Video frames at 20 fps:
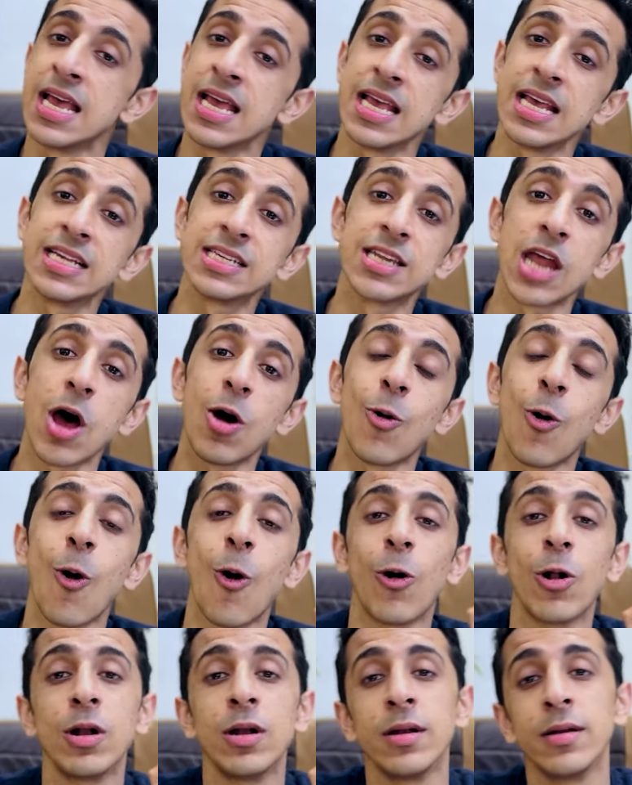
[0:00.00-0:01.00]
is now
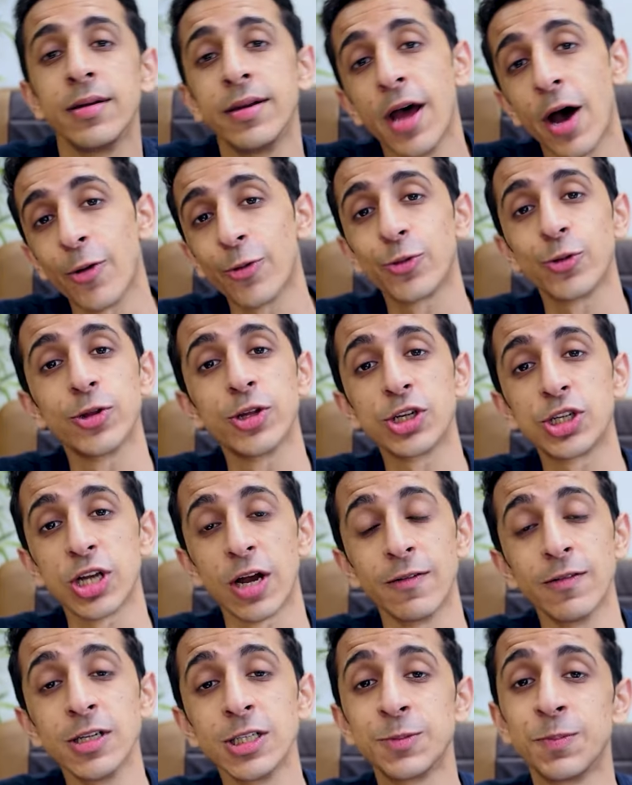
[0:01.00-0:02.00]
all down to the
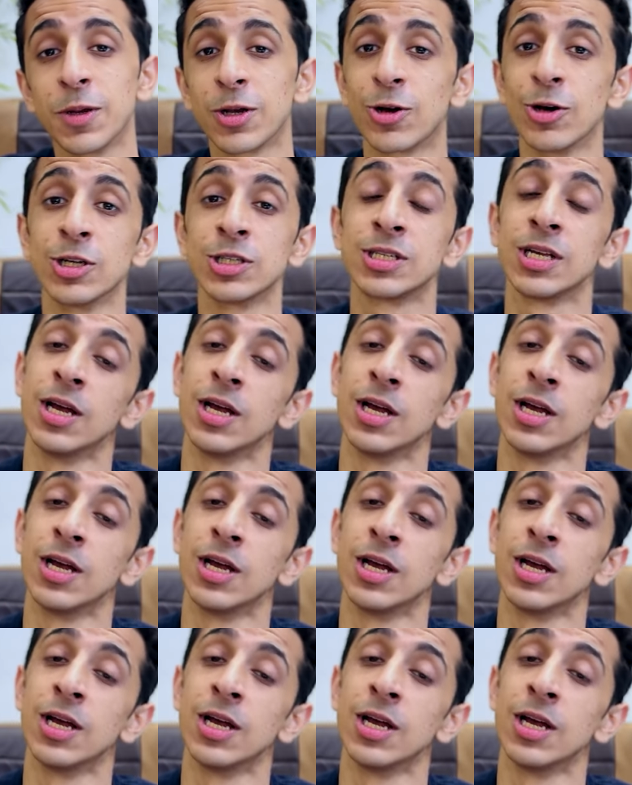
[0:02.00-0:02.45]
shovels, because